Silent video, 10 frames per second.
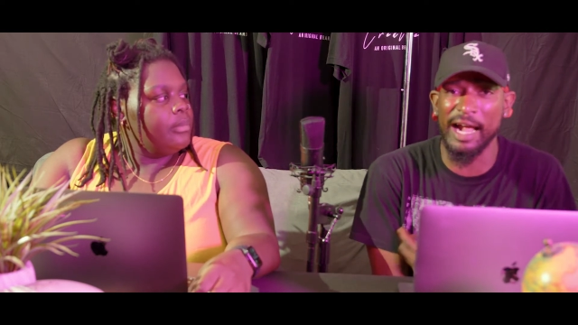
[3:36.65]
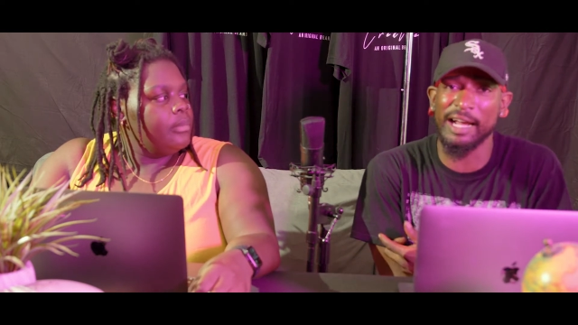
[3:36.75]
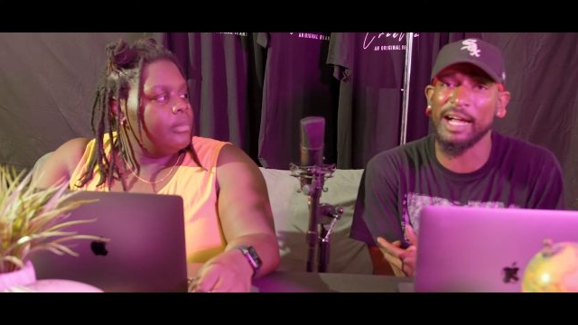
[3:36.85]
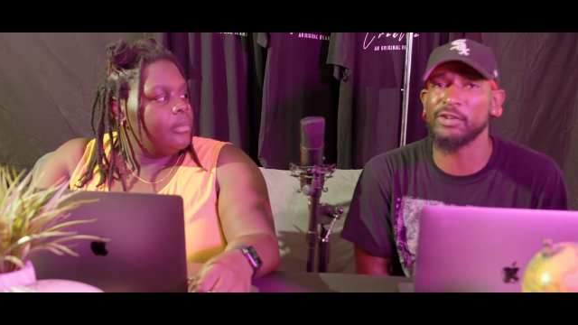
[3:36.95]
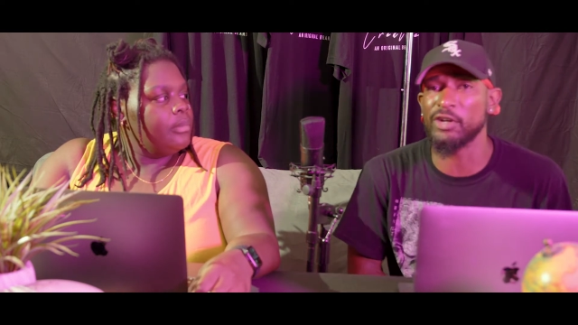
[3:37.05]
Speaker 1: I
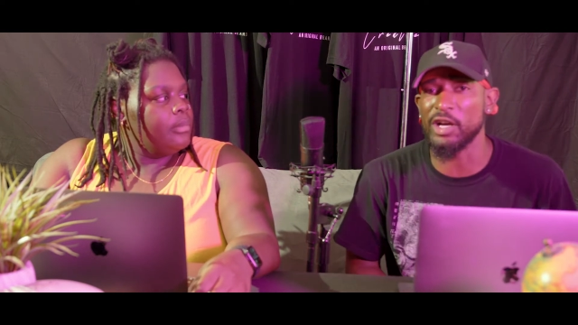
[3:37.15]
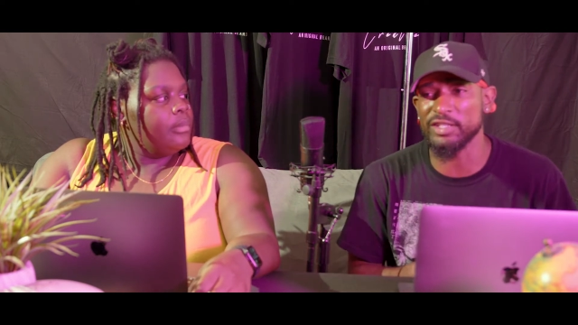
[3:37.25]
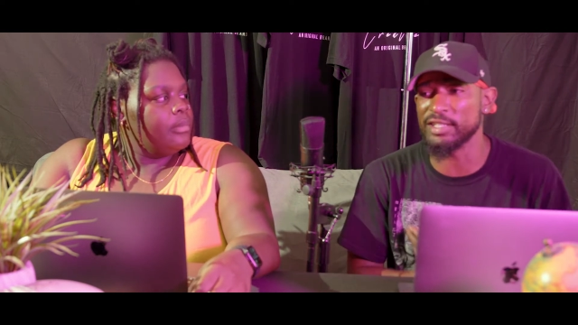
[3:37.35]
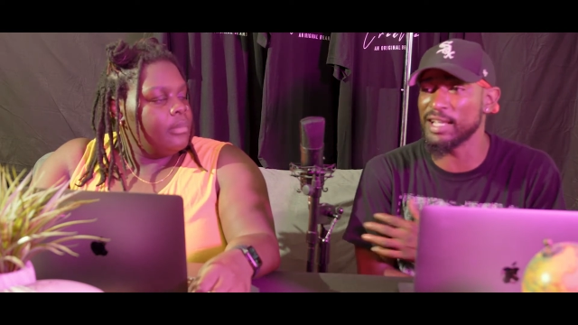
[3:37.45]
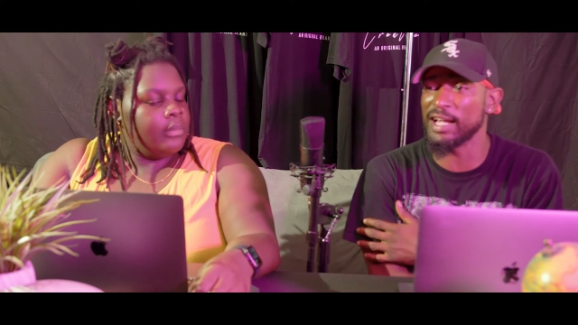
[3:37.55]
got
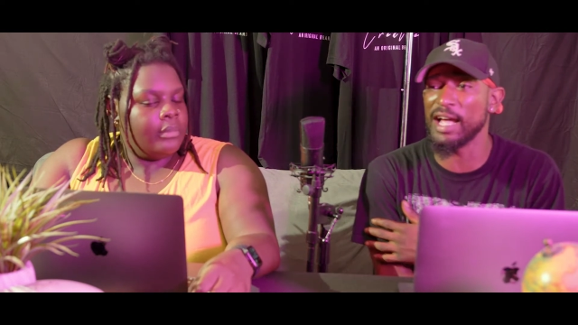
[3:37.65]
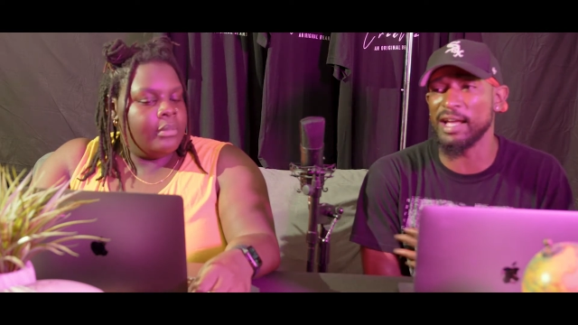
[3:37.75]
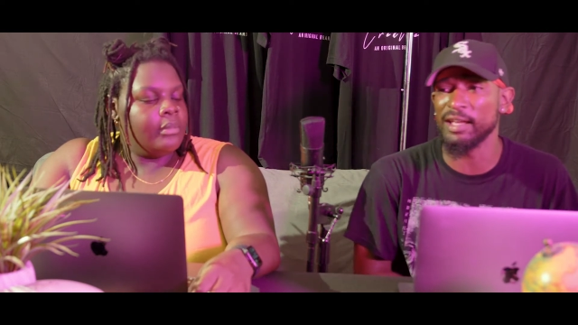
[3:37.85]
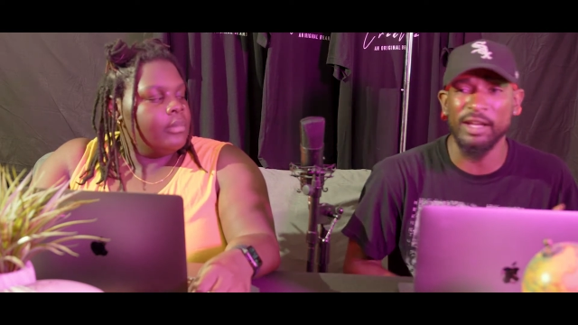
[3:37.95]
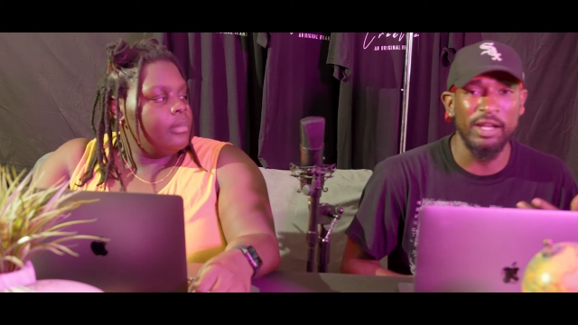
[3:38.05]
crosses, I
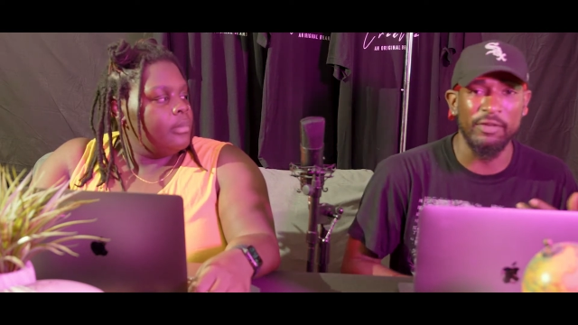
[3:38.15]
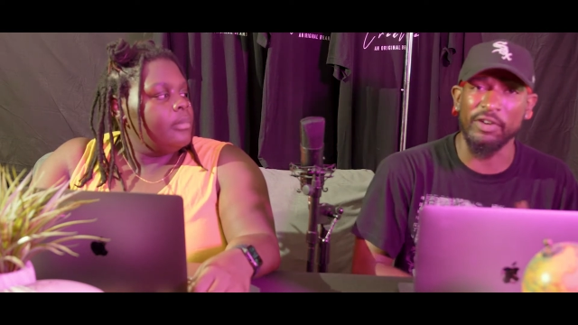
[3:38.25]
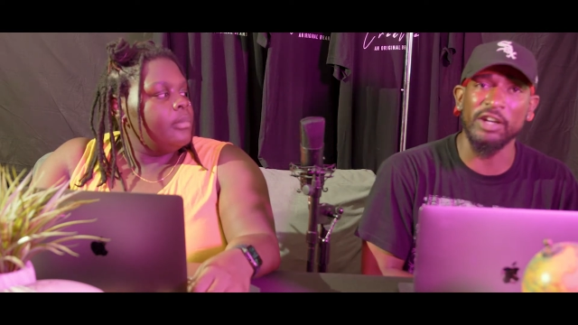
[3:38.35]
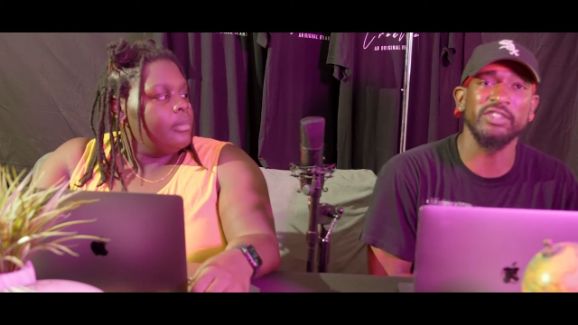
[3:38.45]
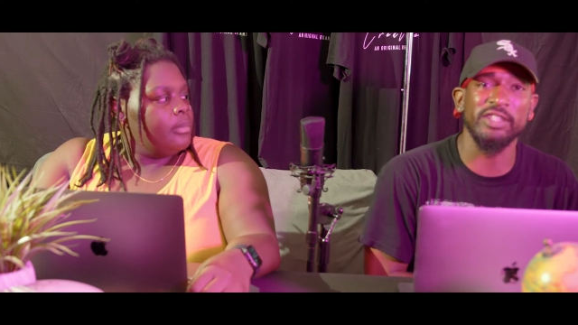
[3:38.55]
got
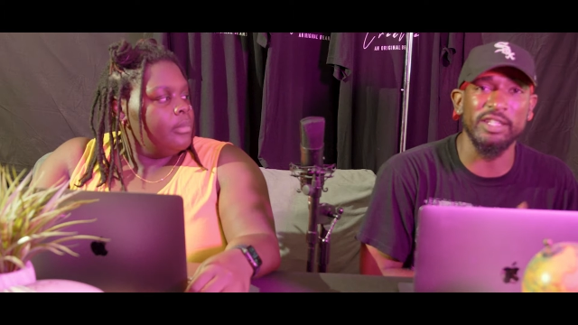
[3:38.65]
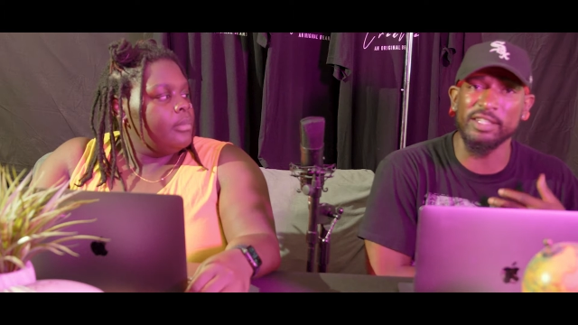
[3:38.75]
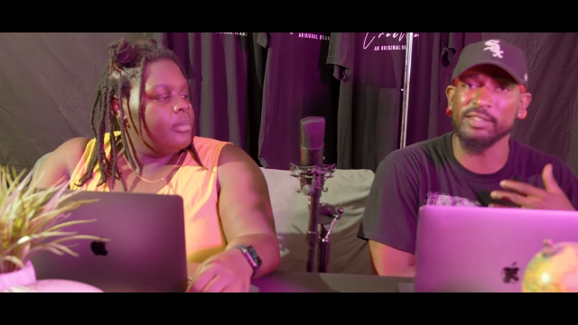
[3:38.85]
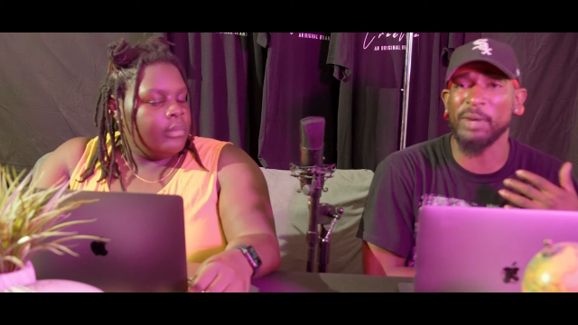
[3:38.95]
verses,